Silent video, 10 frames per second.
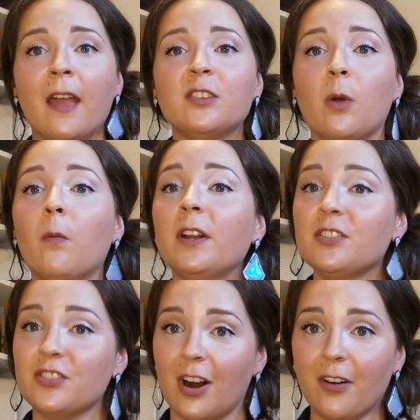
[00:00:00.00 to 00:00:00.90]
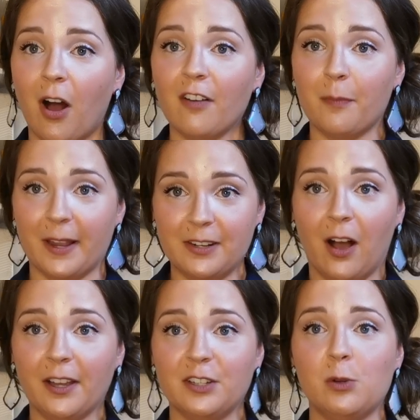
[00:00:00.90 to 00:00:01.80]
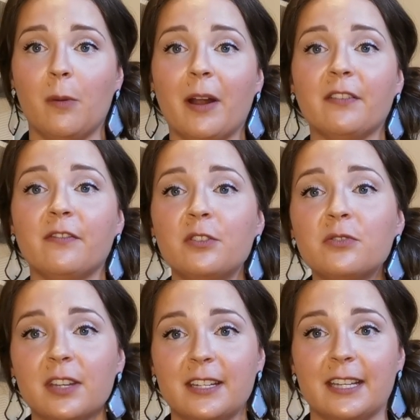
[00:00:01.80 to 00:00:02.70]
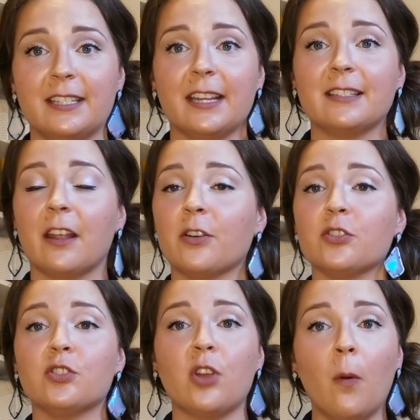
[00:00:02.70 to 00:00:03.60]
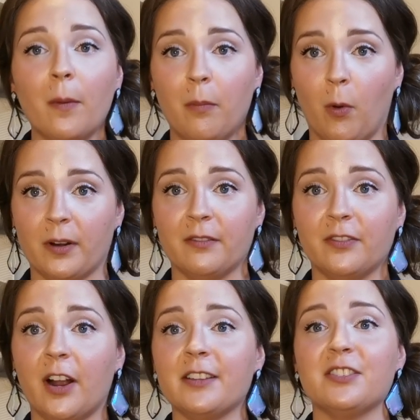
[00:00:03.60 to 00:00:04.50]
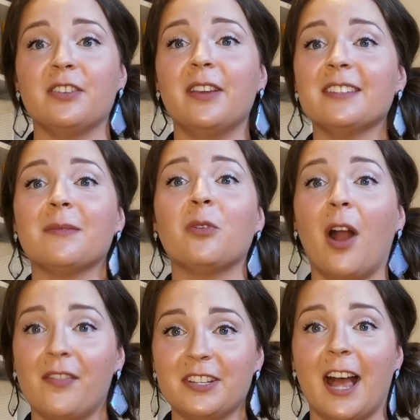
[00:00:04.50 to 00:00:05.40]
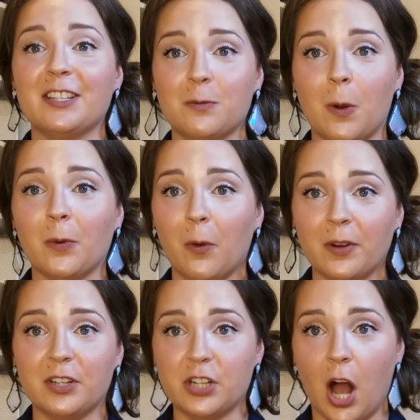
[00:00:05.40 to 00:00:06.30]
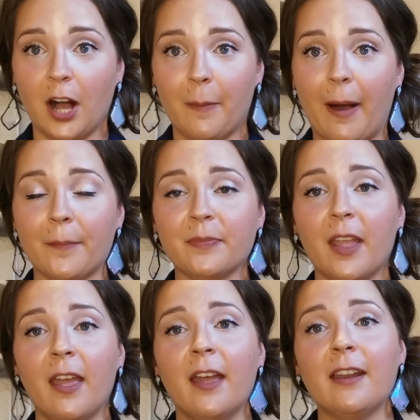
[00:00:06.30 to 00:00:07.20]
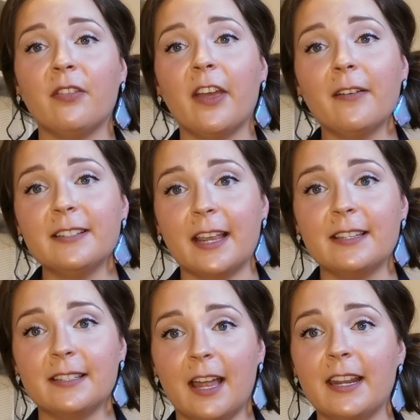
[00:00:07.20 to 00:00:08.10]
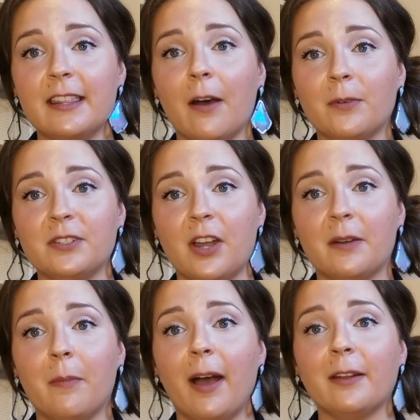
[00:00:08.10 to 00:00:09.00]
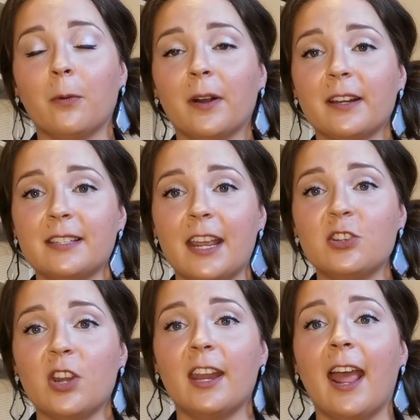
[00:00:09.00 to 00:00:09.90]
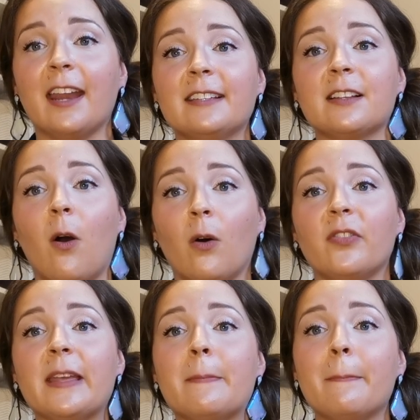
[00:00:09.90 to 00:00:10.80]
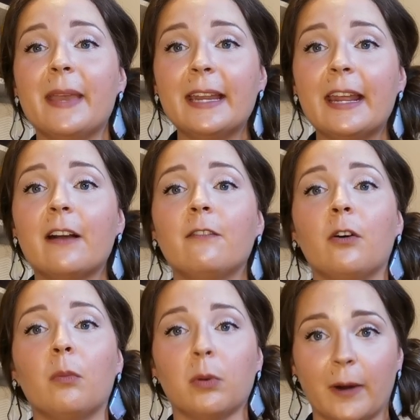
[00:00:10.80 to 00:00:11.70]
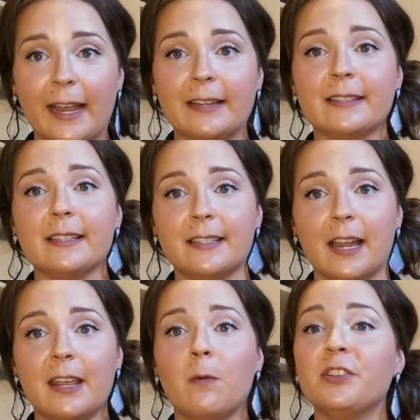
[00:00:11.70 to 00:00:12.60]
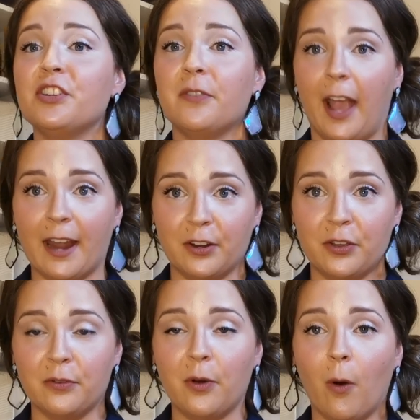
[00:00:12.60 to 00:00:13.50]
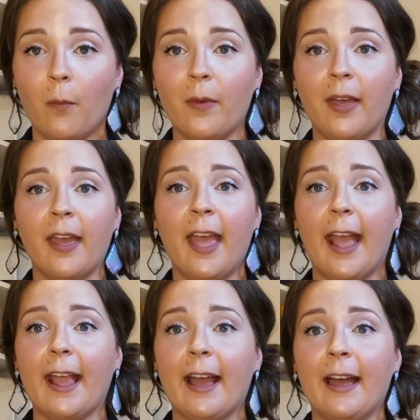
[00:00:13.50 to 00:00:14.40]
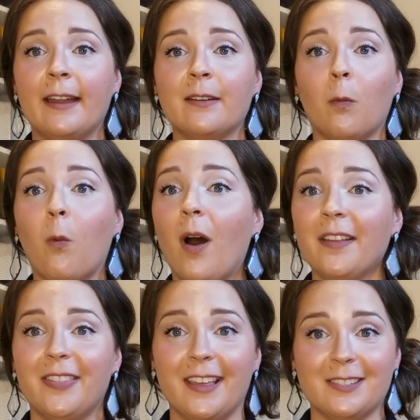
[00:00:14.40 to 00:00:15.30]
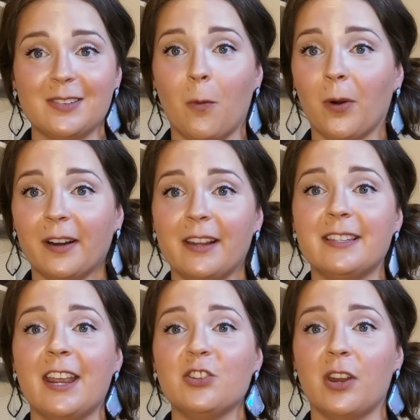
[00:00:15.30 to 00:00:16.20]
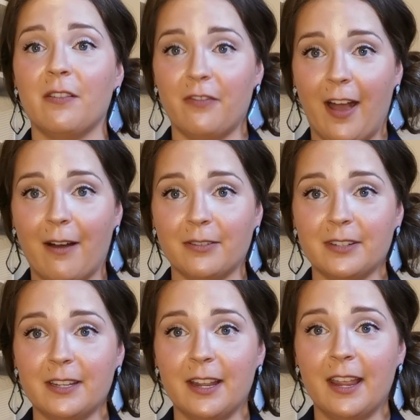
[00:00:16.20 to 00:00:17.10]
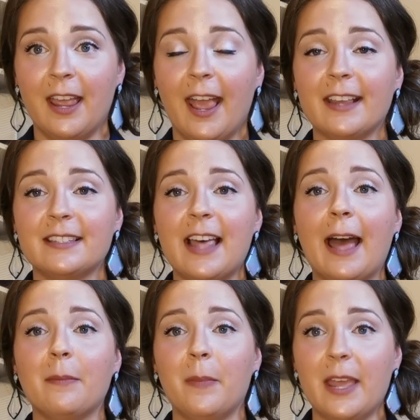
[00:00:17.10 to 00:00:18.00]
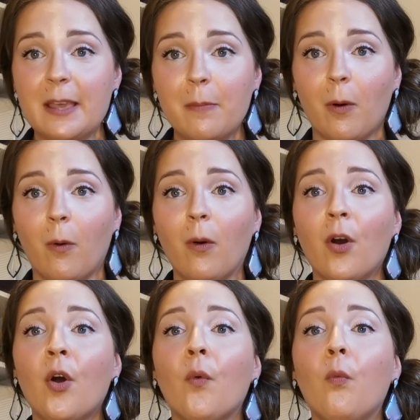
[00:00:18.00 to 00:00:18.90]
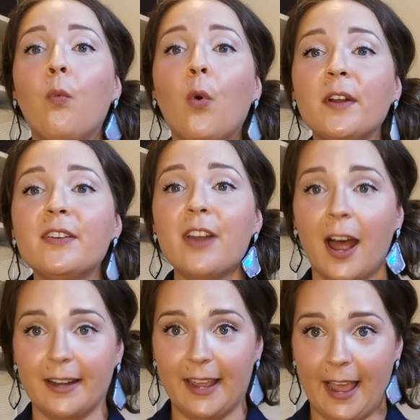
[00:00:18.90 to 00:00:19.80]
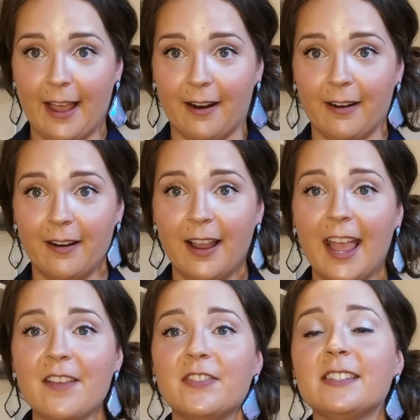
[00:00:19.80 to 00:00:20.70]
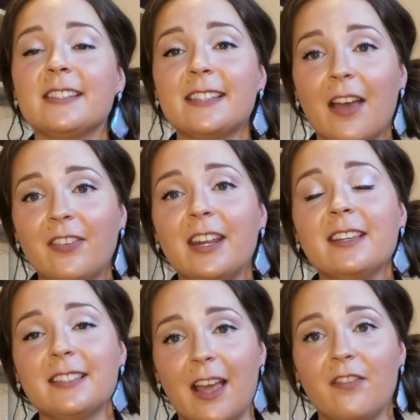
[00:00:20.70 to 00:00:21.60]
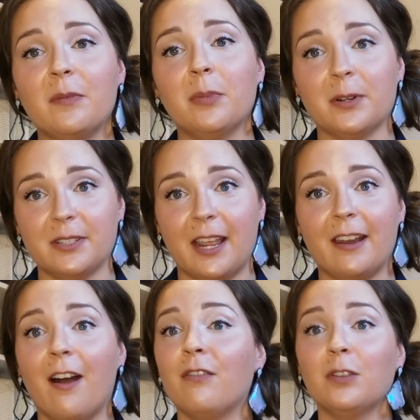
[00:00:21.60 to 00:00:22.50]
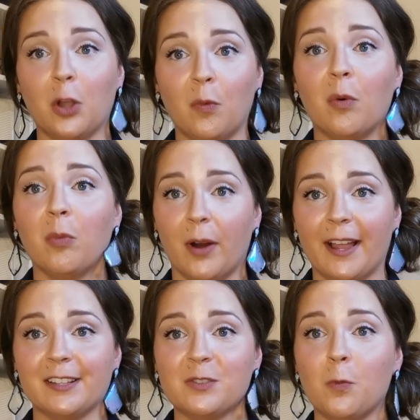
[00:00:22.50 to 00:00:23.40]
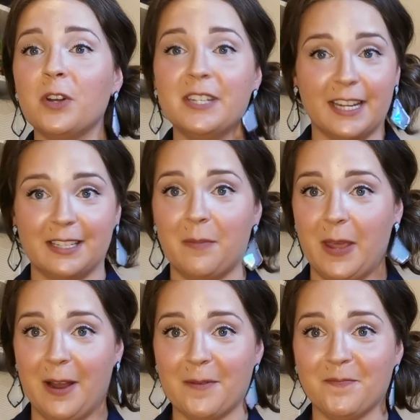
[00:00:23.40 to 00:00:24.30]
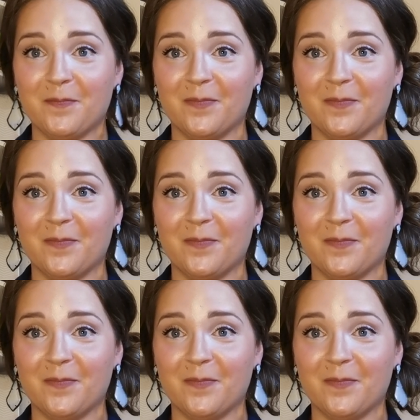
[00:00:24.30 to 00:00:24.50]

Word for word: So, I want to start off by talking to you about a few statistics that are so important for us to get some gravitas to what we're going to talk about. Now, there is a study that was done by an organization, it's called the Meaningful Brands Study, which you can Google. And what this organization found is that people would not care if 77% of global brands would disappear.